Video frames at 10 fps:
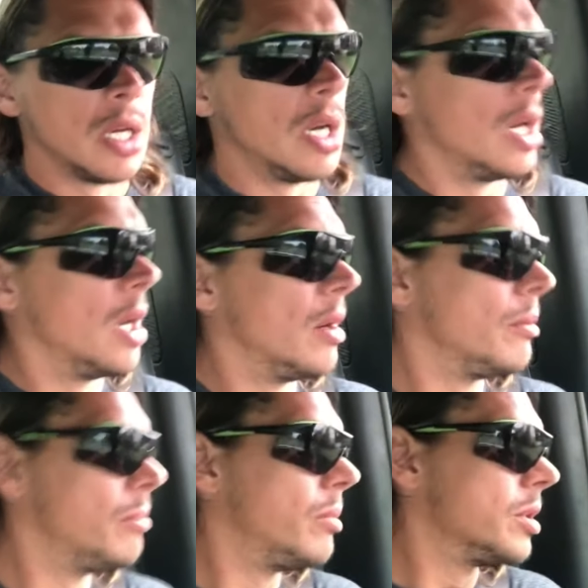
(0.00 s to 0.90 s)
uh,
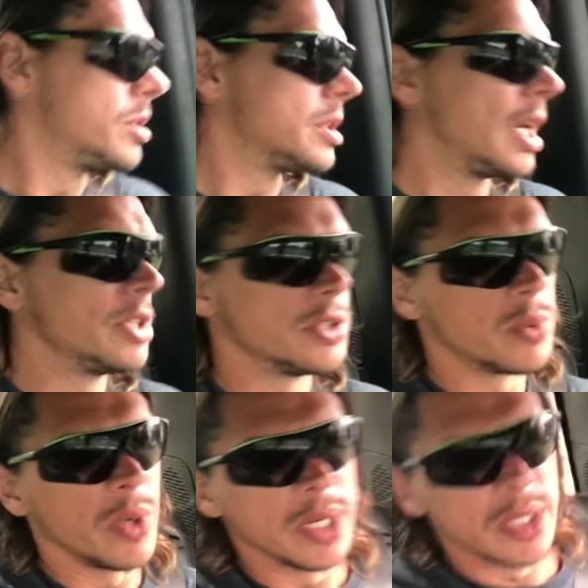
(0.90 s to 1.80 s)
bushes, hedges
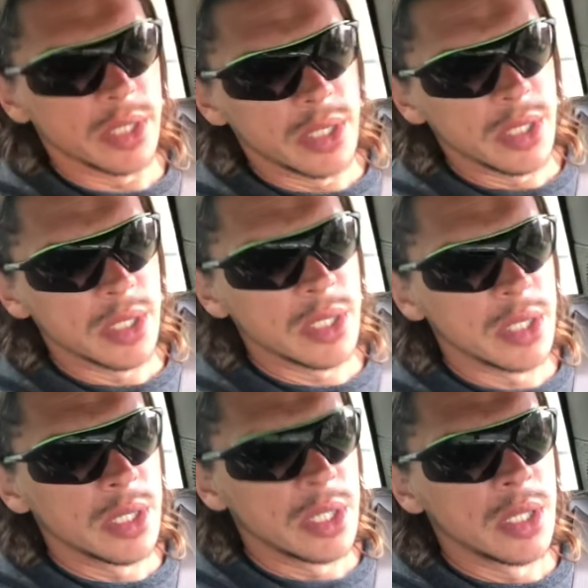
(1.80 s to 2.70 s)
when
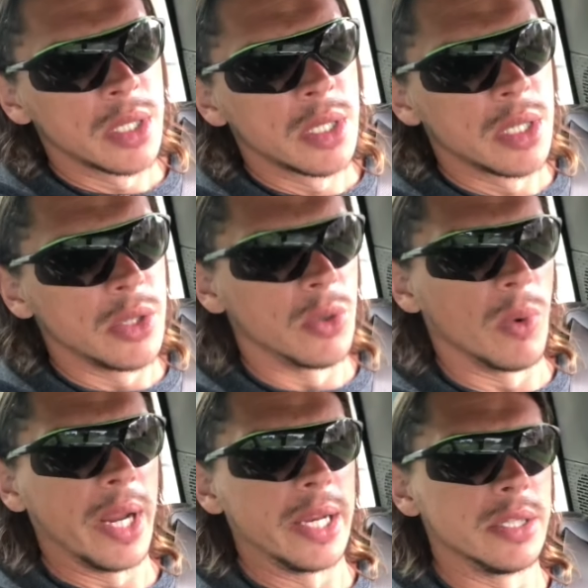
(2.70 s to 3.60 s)
the
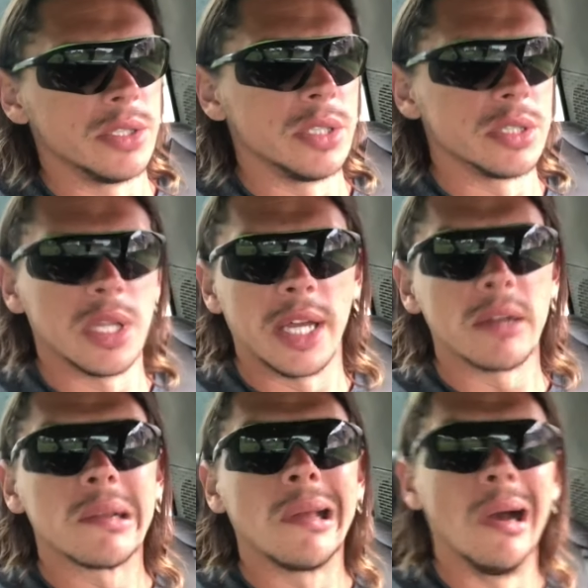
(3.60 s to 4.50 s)
rain's just like
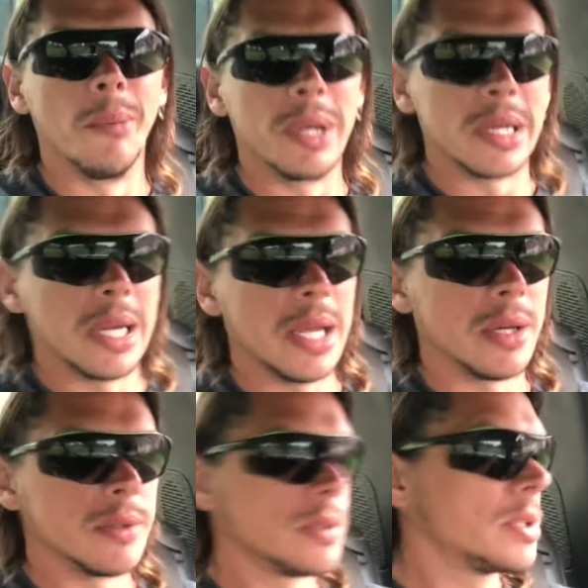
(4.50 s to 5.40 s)
coming
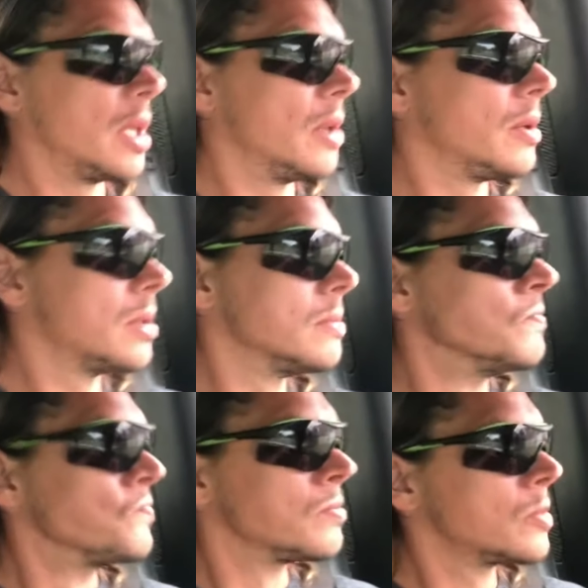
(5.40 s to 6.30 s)
down. So
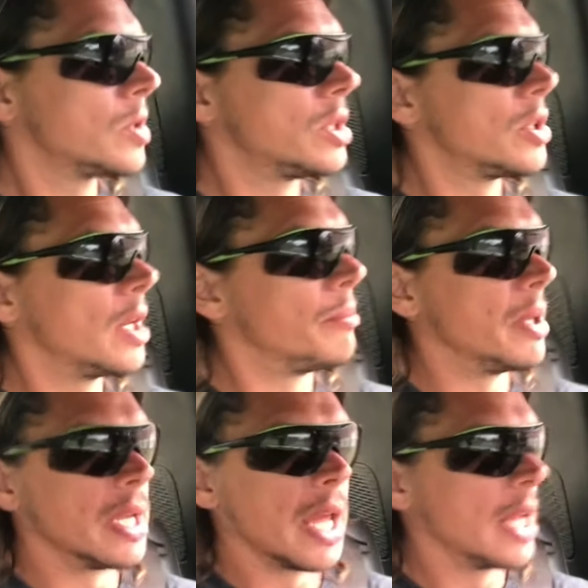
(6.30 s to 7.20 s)
I'm gonna try to
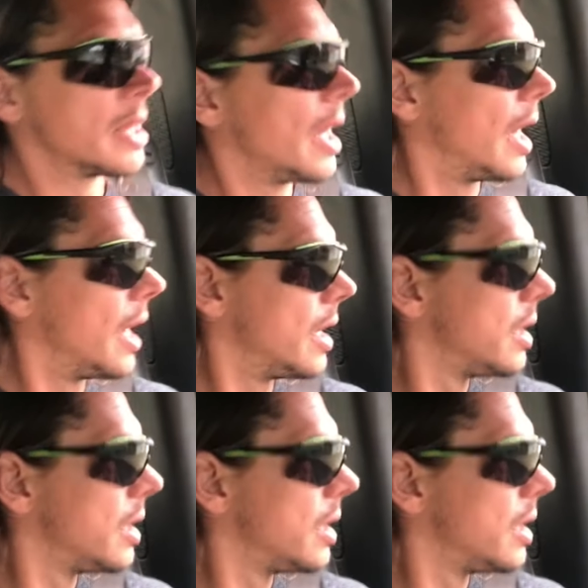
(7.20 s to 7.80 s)
mitigate that